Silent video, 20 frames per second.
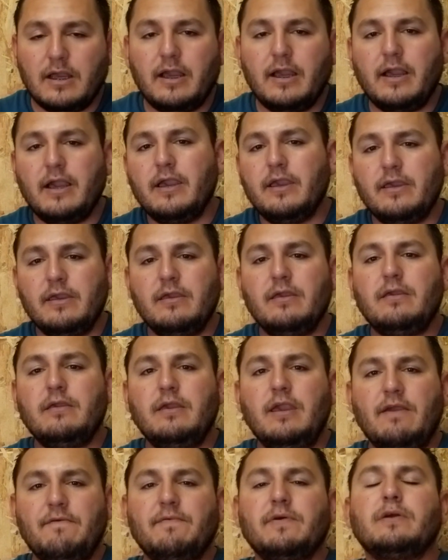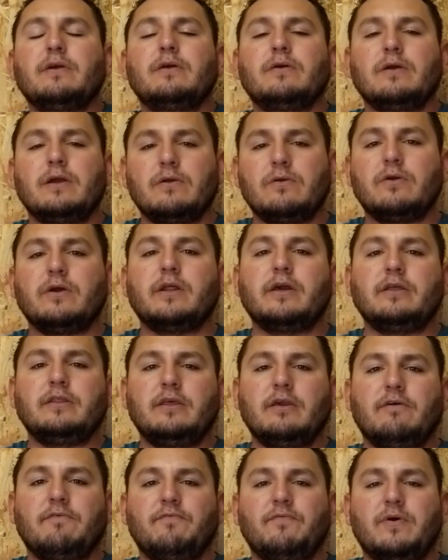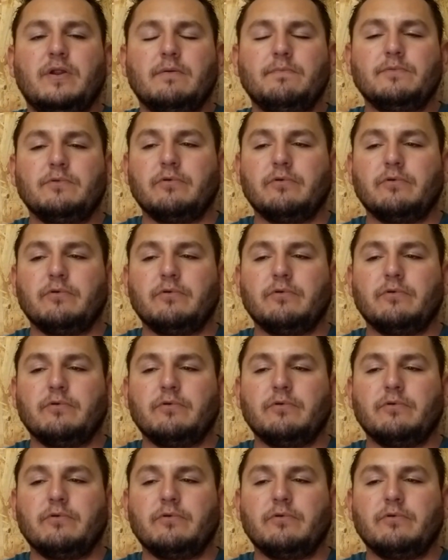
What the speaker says: I have a good idea of what I'm